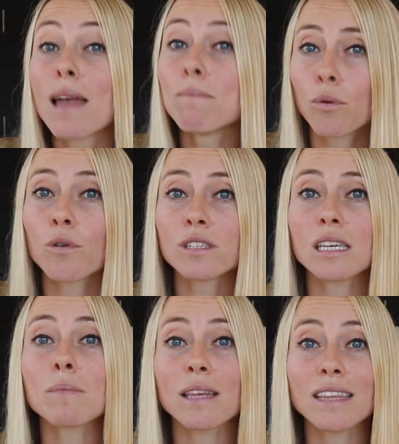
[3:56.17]
and poor
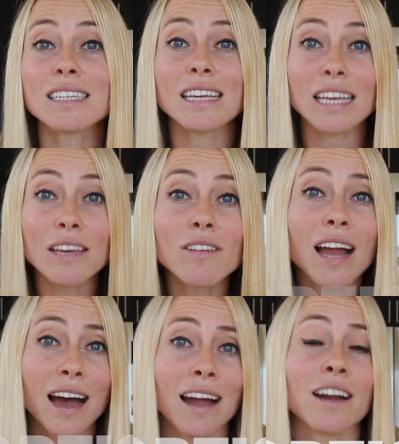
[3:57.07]
sleep can lead to even
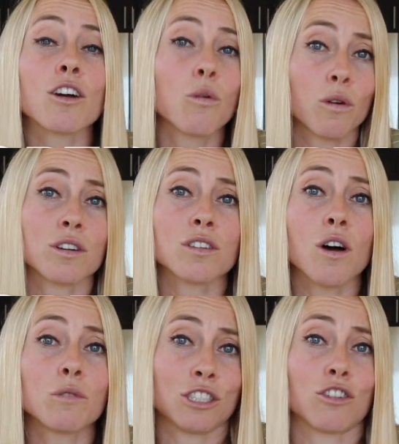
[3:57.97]
higher
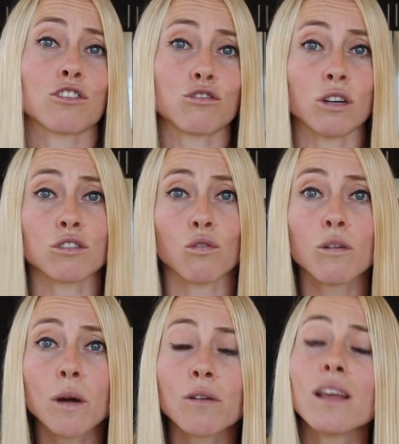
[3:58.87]
cortisol, which is our stress
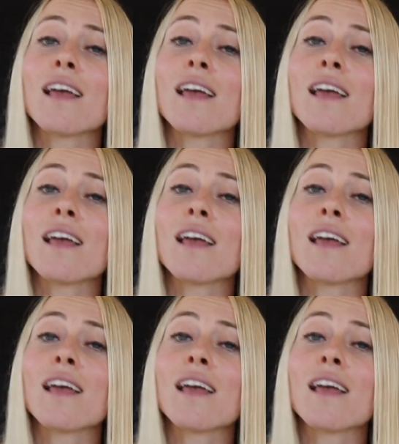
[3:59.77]
hormone